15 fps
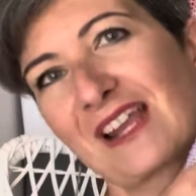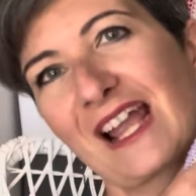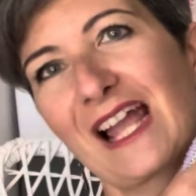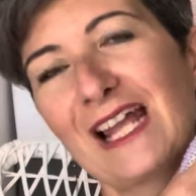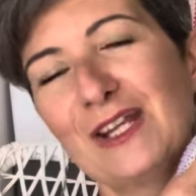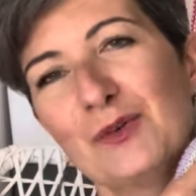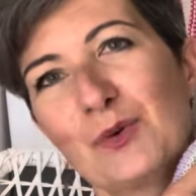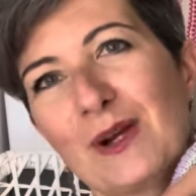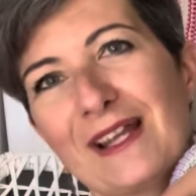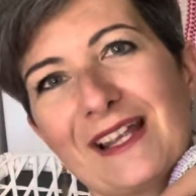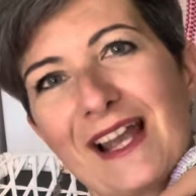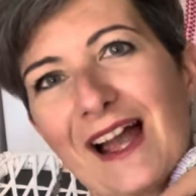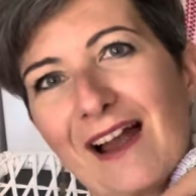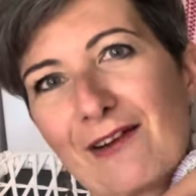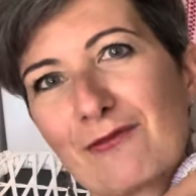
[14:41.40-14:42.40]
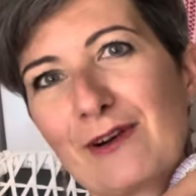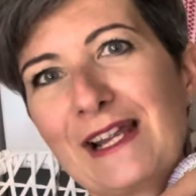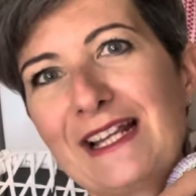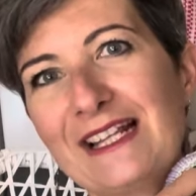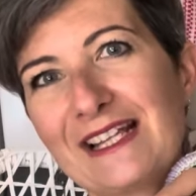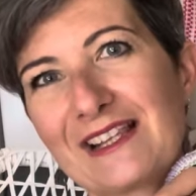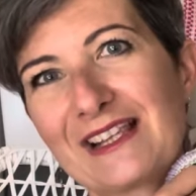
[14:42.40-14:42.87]
anyway, I
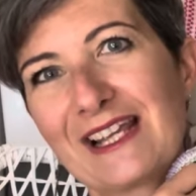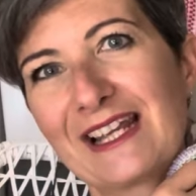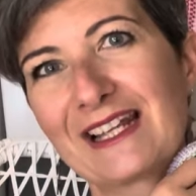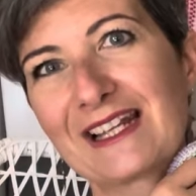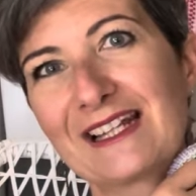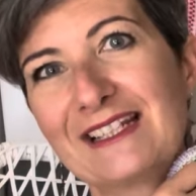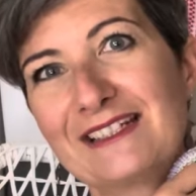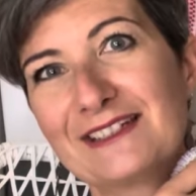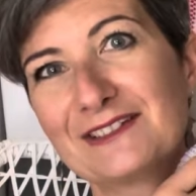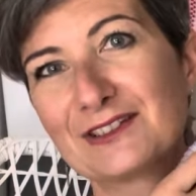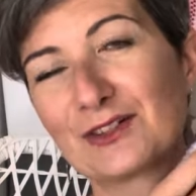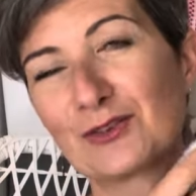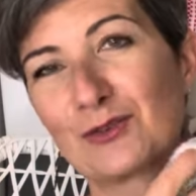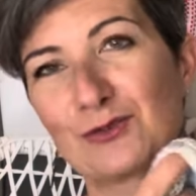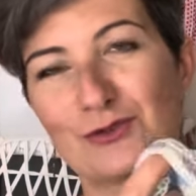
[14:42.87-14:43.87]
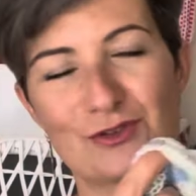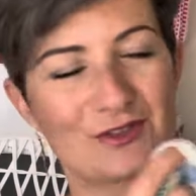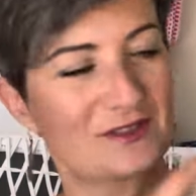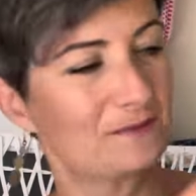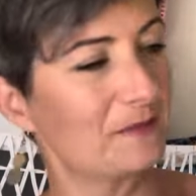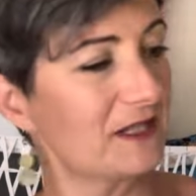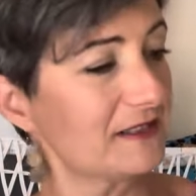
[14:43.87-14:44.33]
really think it is a
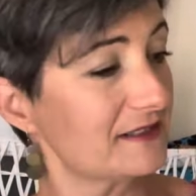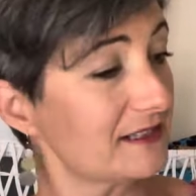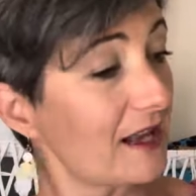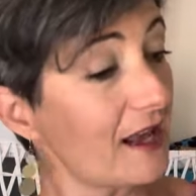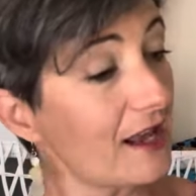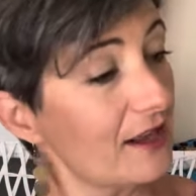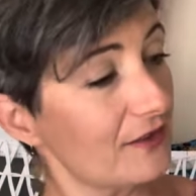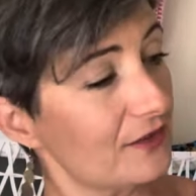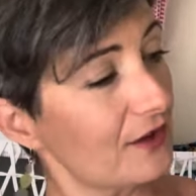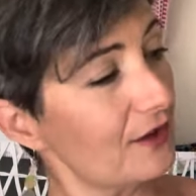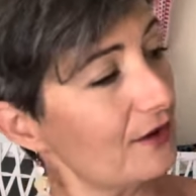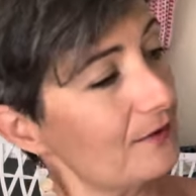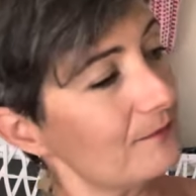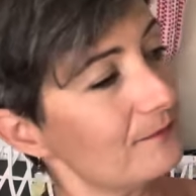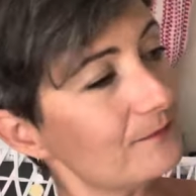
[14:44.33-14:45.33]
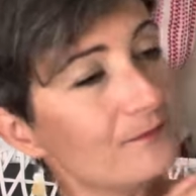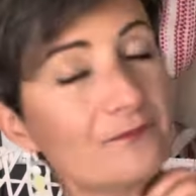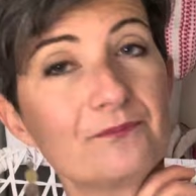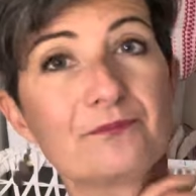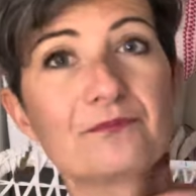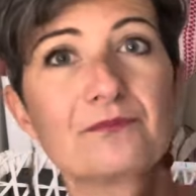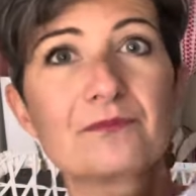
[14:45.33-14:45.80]
gorgeous piece. The
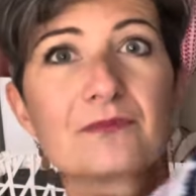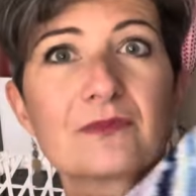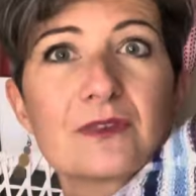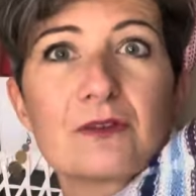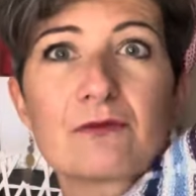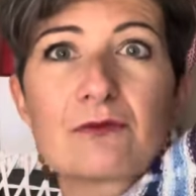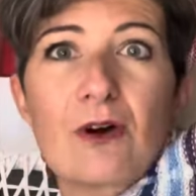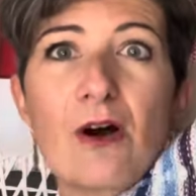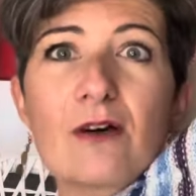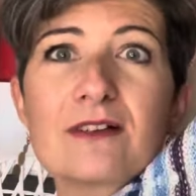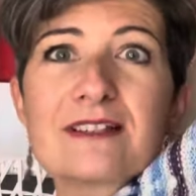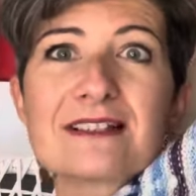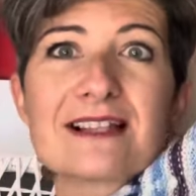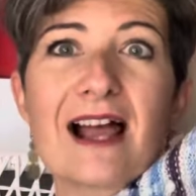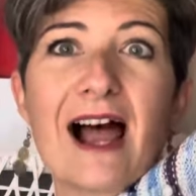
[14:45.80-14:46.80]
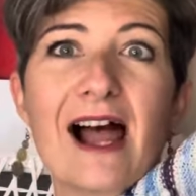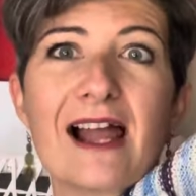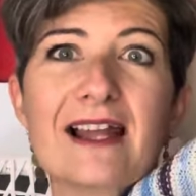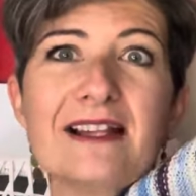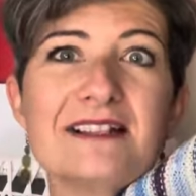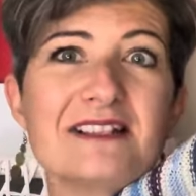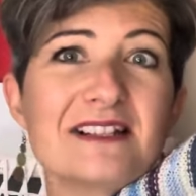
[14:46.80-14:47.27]
mm, wrong
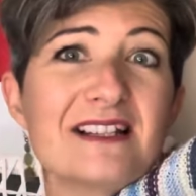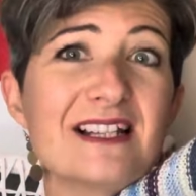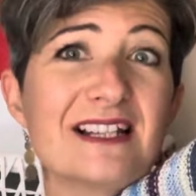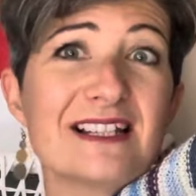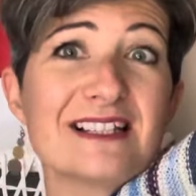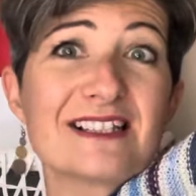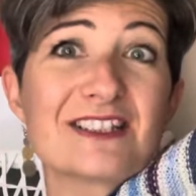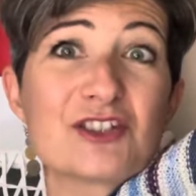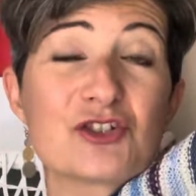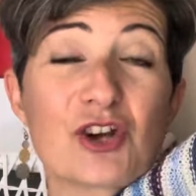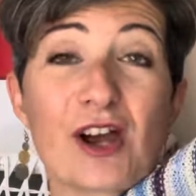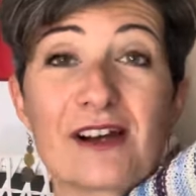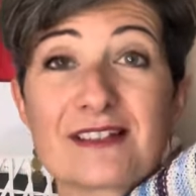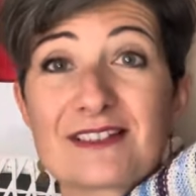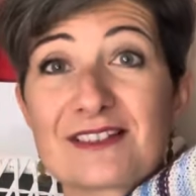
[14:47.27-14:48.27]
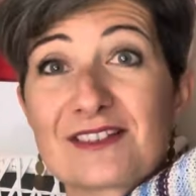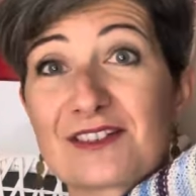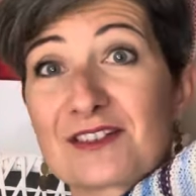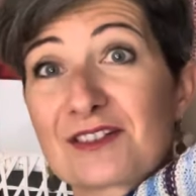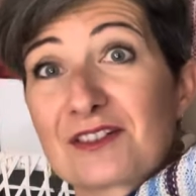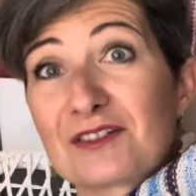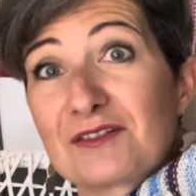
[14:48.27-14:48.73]
side is
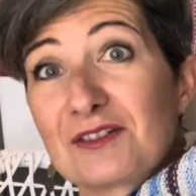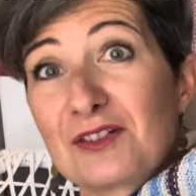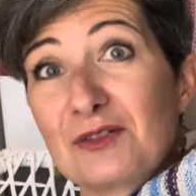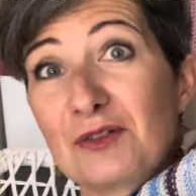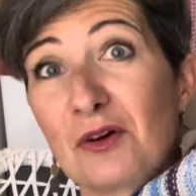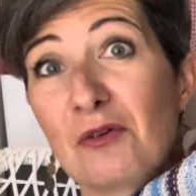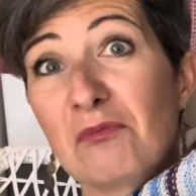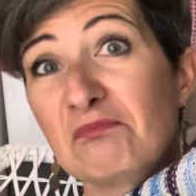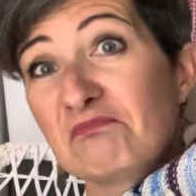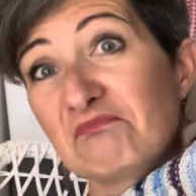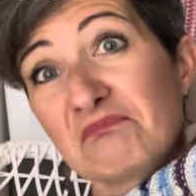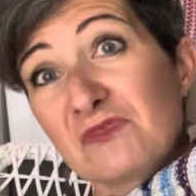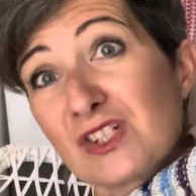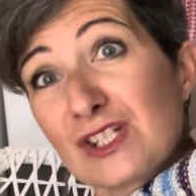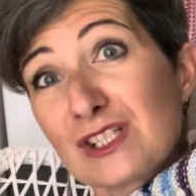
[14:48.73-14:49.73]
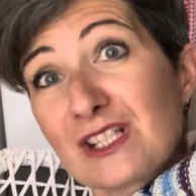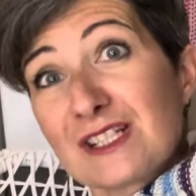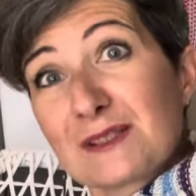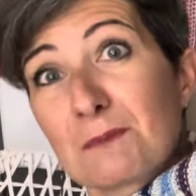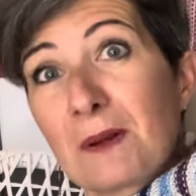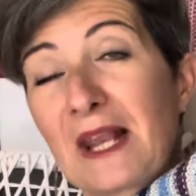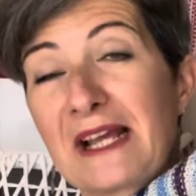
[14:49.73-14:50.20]
just, you know, just
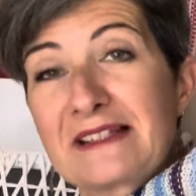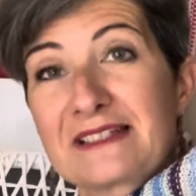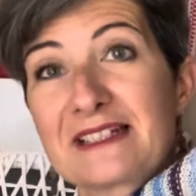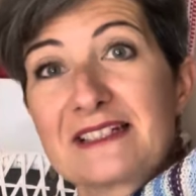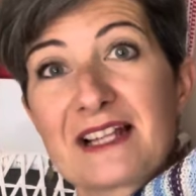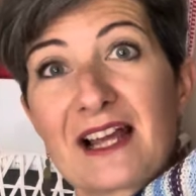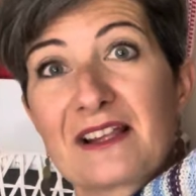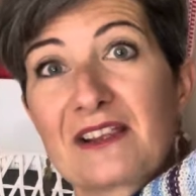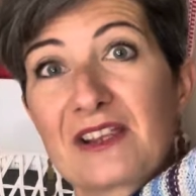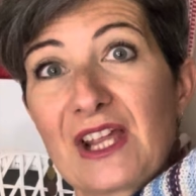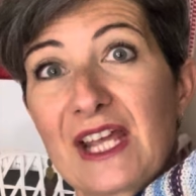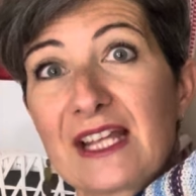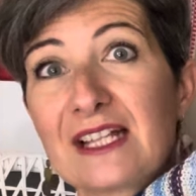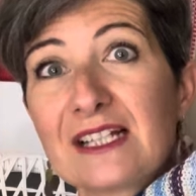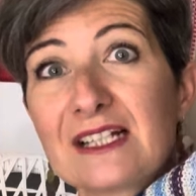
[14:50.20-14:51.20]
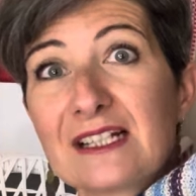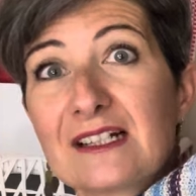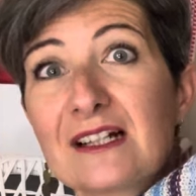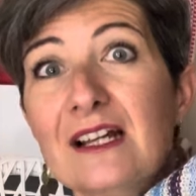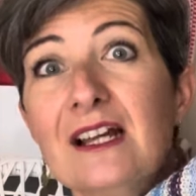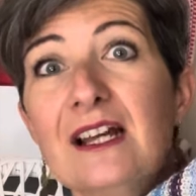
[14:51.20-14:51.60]
as pleasant, I think.